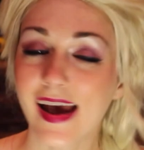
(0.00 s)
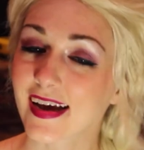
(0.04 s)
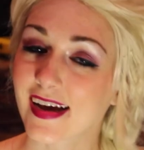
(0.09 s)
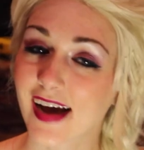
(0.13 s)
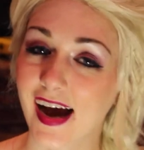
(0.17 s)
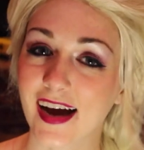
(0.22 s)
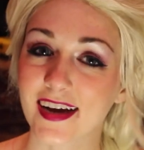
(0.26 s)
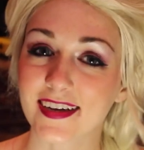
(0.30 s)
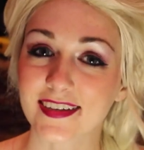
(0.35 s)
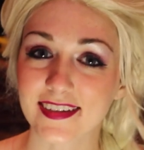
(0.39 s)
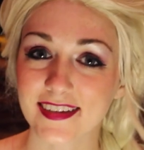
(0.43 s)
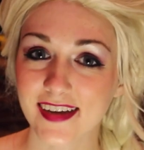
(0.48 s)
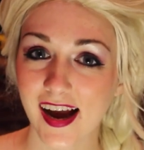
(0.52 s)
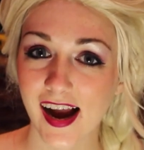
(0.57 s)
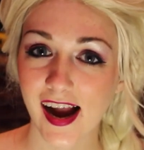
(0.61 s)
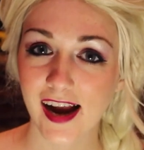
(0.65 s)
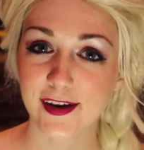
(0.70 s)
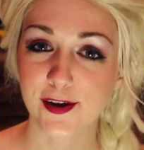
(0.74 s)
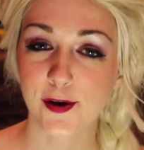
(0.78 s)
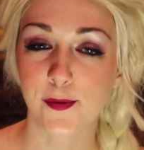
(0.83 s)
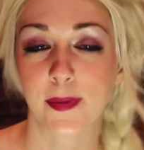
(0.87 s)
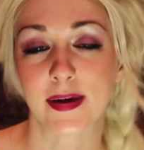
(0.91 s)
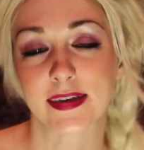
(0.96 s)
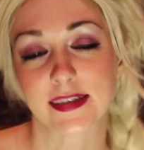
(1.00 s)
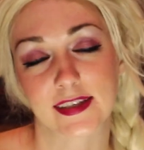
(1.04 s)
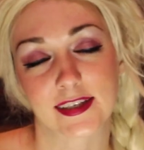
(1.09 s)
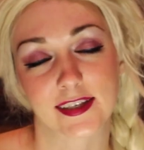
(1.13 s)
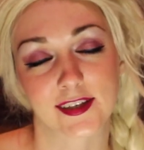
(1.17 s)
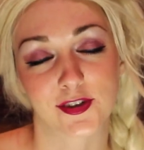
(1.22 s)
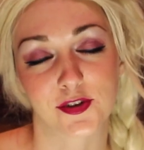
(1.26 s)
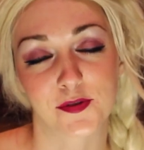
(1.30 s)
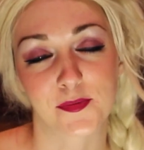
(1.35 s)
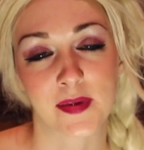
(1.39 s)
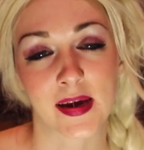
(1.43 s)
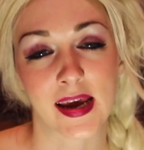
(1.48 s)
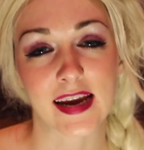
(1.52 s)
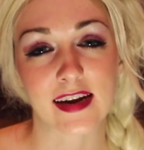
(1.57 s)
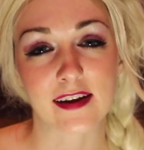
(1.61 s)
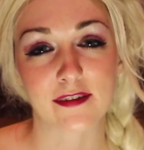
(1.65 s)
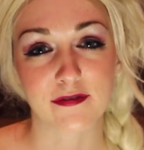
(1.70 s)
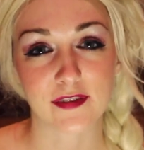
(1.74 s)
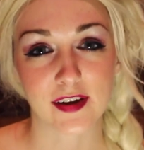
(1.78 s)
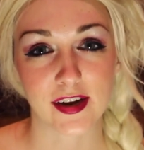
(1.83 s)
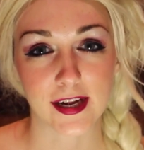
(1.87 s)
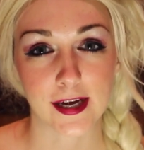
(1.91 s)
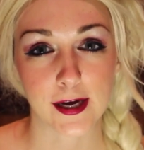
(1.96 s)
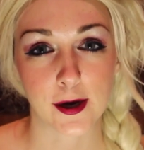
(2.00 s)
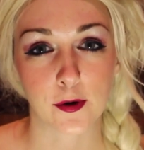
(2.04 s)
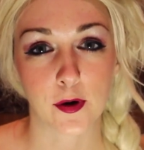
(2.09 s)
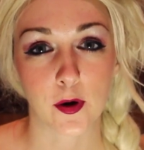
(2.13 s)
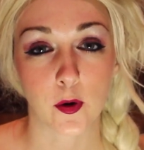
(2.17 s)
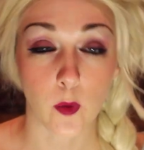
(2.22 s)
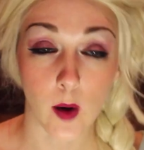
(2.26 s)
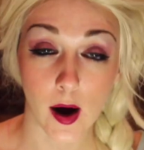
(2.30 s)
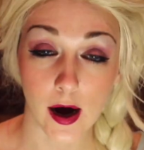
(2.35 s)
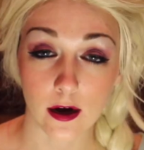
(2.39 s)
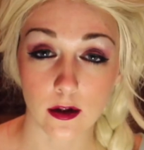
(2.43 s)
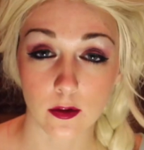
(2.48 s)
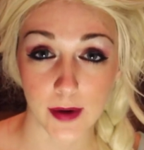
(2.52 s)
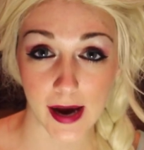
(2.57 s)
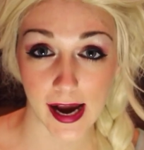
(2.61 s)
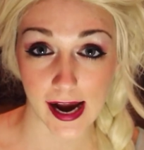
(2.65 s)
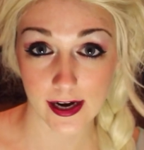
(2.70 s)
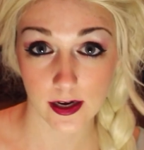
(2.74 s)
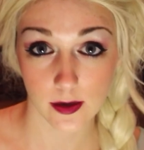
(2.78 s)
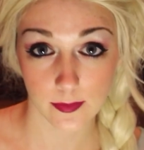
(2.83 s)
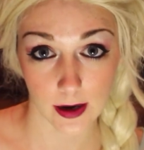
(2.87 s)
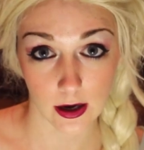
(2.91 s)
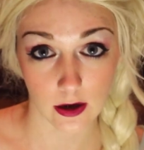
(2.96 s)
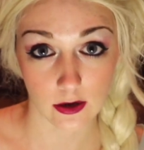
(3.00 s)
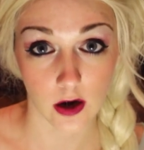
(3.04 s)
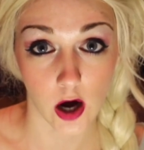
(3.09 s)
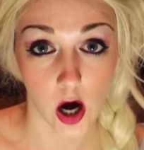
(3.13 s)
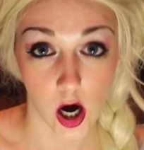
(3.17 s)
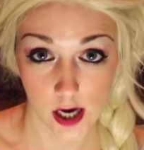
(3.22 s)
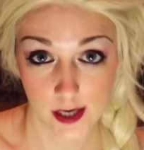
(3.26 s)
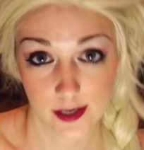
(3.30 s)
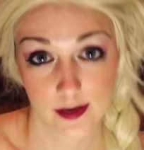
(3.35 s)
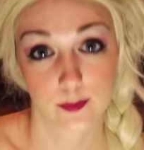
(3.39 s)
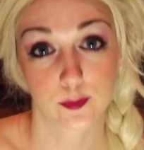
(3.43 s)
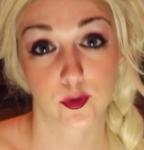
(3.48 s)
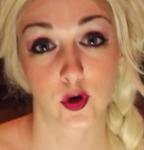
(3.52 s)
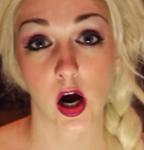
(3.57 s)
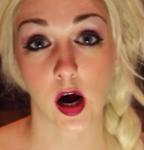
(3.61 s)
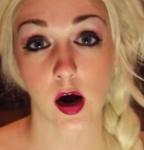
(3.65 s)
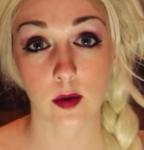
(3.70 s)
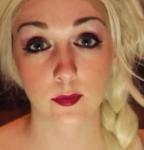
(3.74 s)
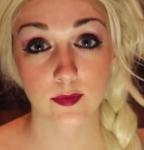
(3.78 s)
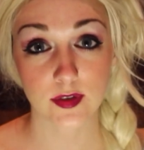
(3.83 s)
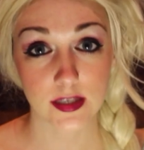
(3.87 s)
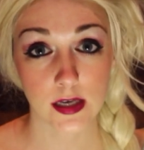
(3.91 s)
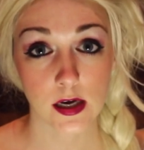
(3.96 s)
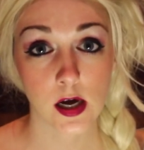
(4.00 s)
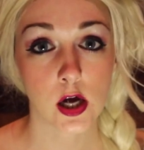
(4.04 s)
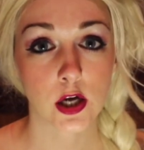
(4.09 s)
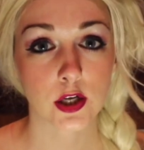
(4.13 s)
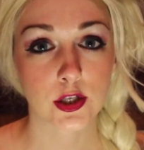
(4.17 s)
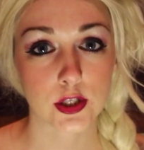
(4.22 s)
guys, I know my sister made a video a while back about Anna Probz,